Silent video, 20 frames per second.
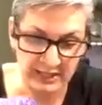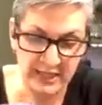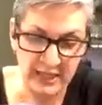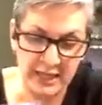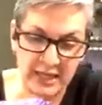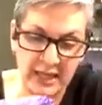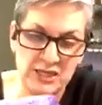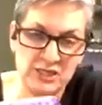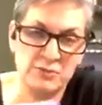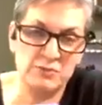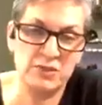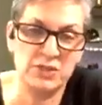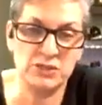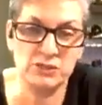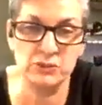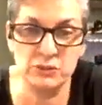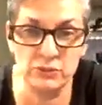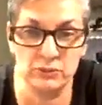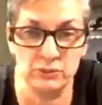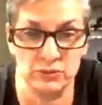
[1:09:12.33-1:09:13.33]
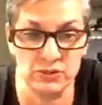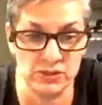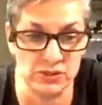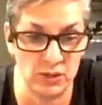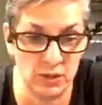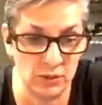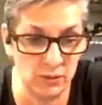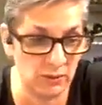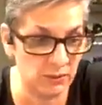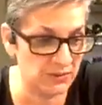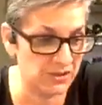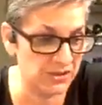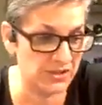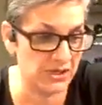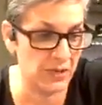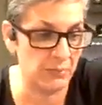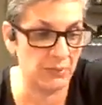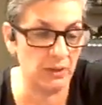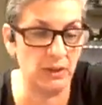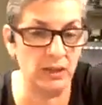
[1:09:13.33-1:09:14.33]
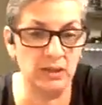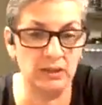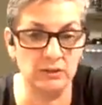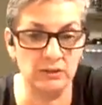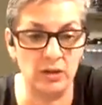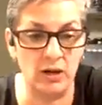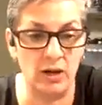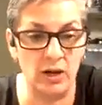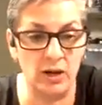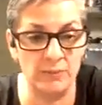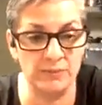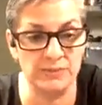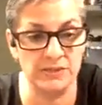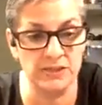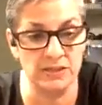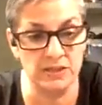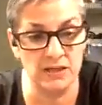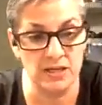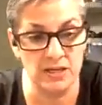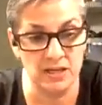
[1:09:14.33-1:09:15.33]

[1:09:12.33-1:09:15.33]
they asked me to do several cups.